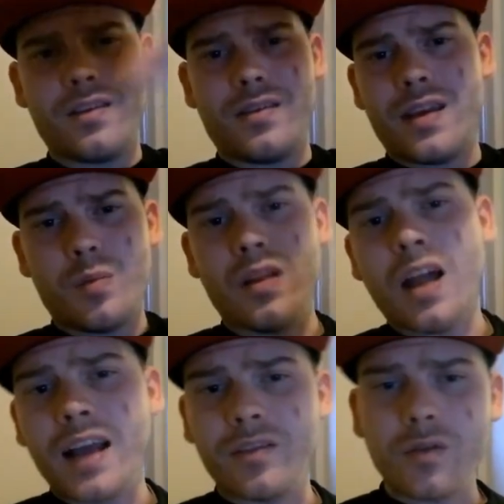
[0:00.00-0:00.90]
they'd be
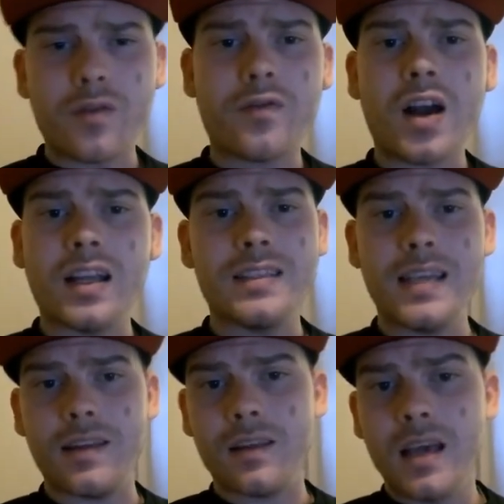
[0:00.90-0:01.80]
lying through their fucking
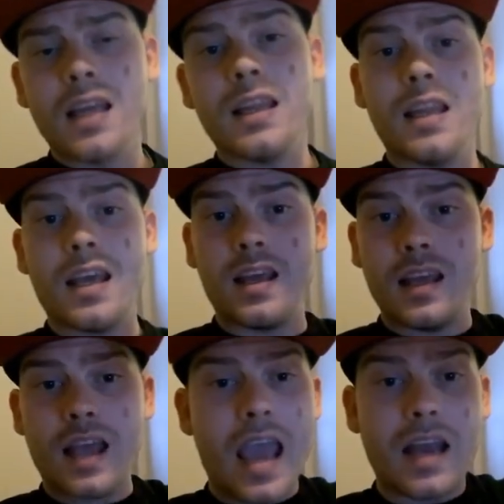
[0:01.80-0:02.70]
teeth.
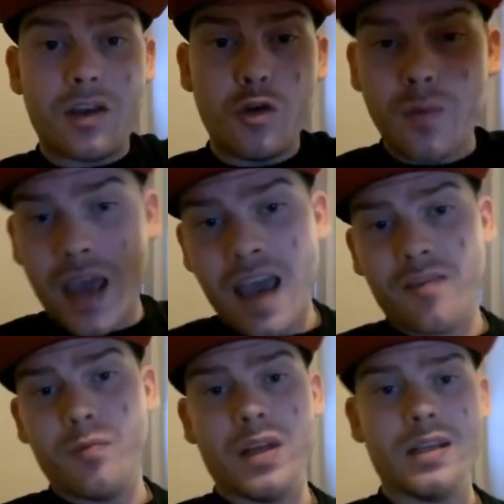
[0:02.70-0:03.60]
And you may
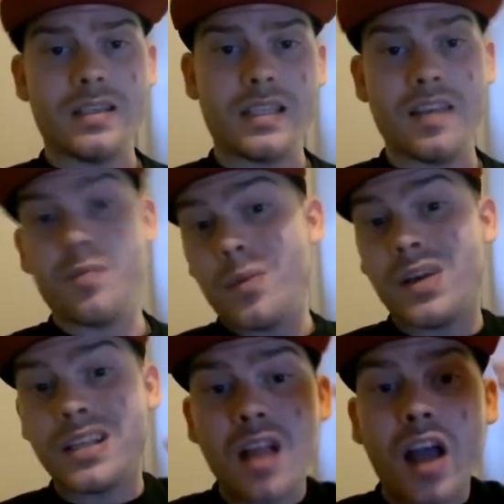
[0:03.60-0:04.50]
have been deceived. Maybe
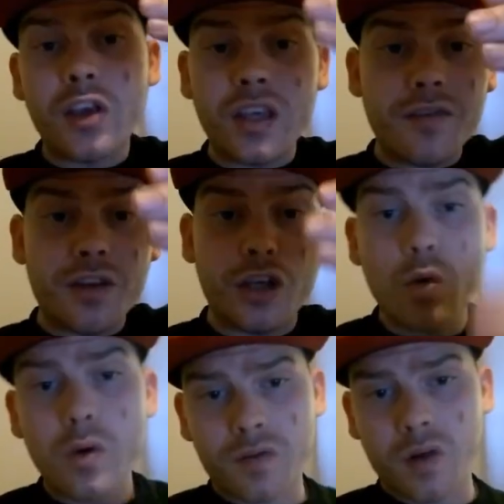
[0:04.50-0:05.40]
it's not even
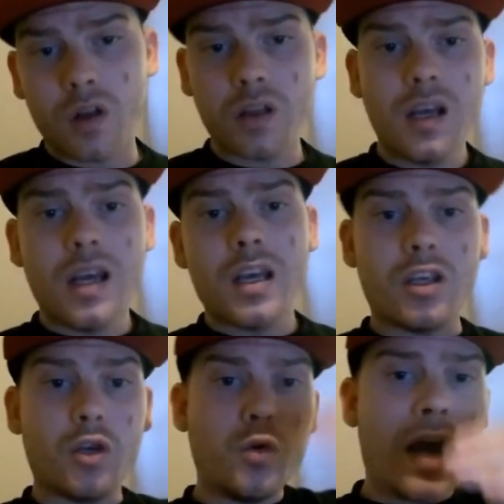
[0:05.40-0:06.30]
your fault.
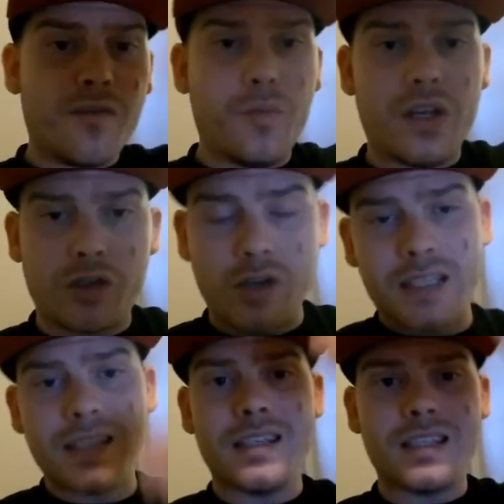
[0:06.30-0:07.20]
You have been
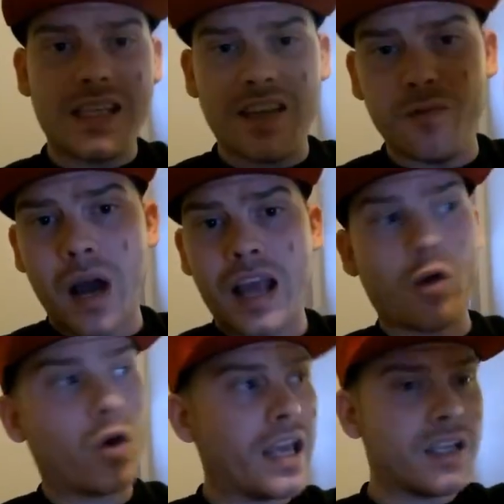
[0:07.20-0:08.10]
tricked and deceived by
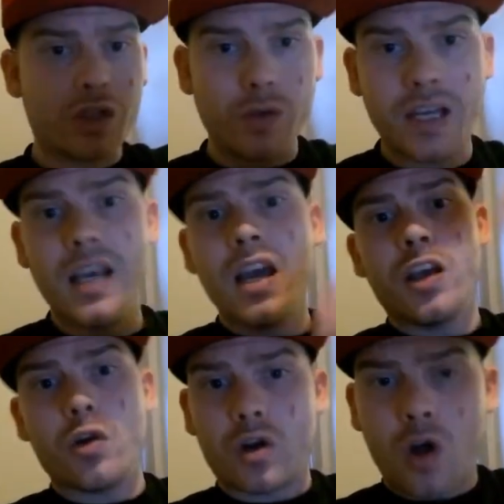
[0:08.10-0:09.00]
your history,
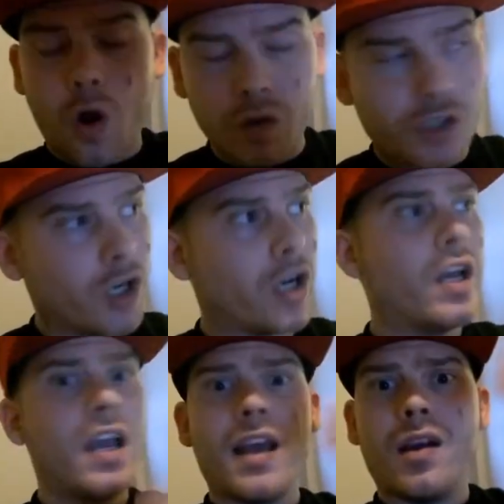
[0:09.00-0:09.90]
your culture,
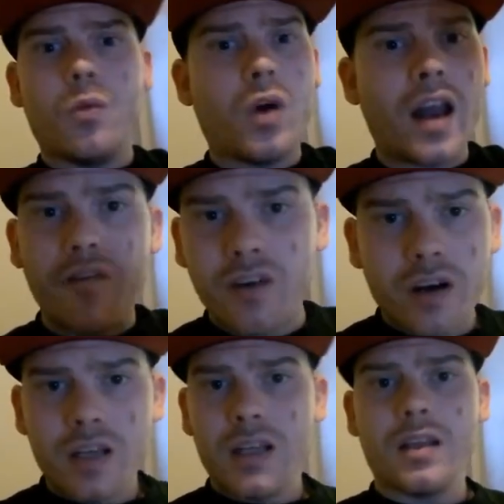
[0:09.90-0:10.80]

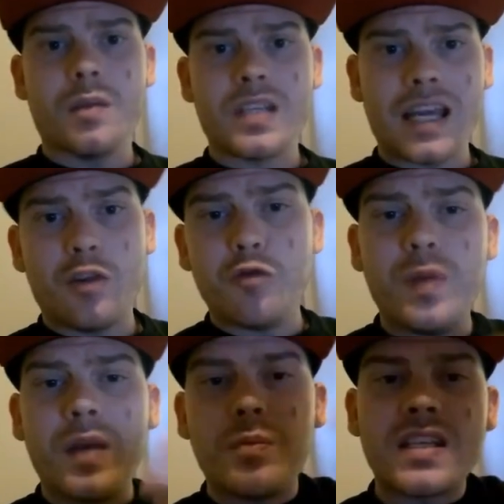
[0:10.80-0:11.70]
whatever. You know what I'm saying? You've
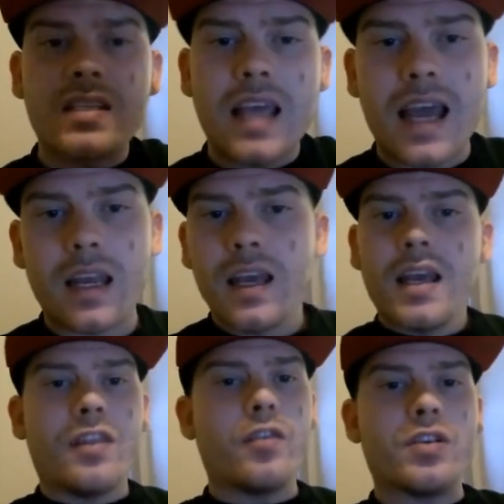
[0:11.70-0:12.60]
been misled.
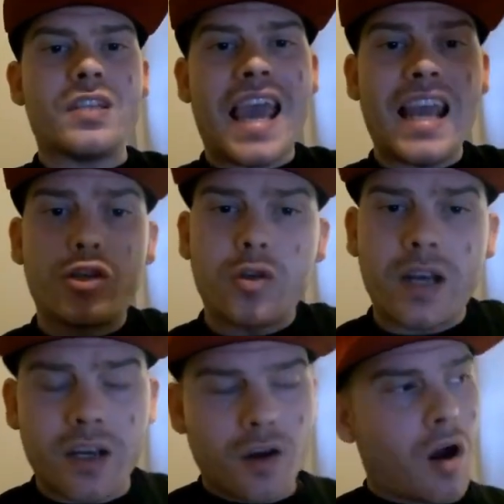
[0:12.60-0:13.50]
There is hatred
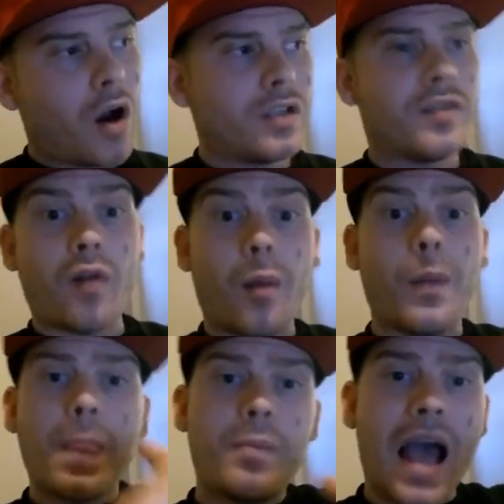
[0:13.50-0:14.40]
in your hearts from
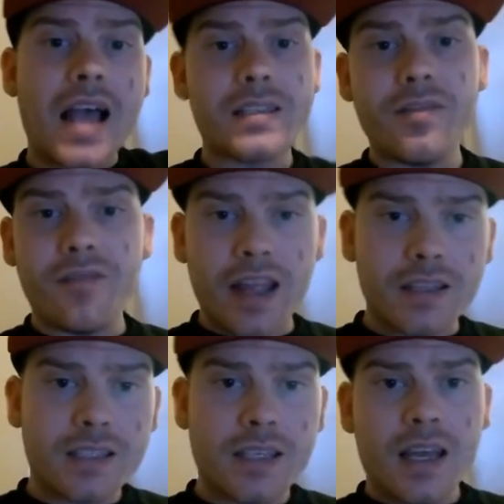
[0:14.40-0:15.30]
past events